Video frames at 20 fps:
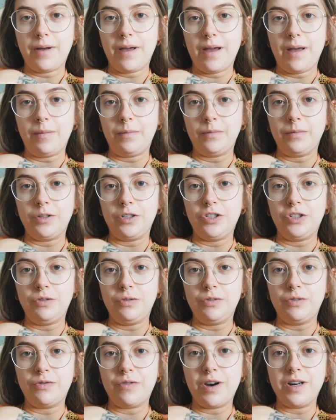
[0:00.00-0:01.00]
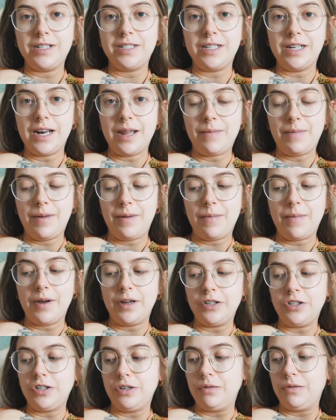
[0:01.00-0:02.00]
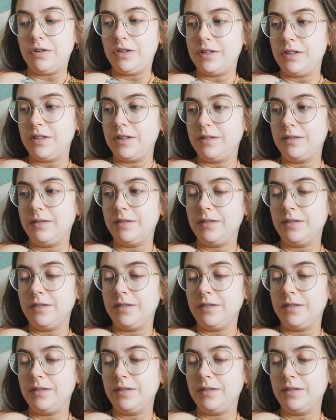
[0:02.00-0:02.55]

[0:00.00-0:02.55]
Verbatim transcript: Um, she was very sleepy but she was